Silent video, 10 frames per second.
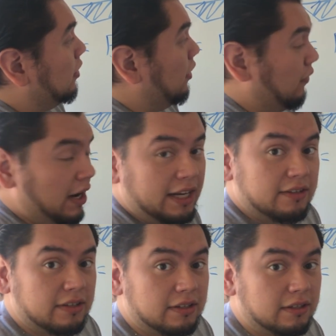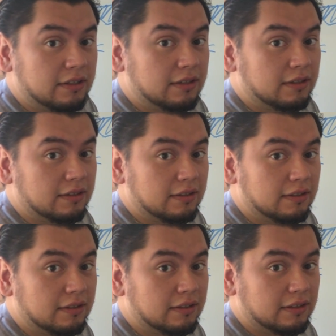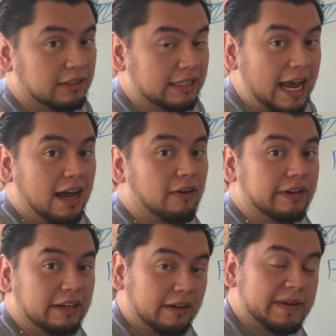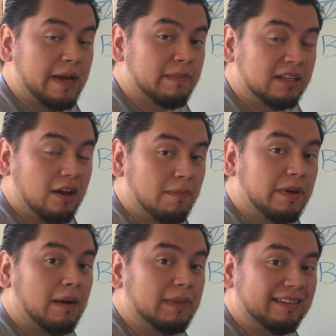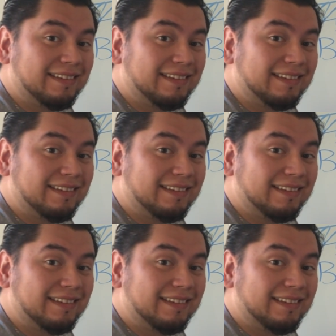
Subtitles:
All right. Now in the upcoming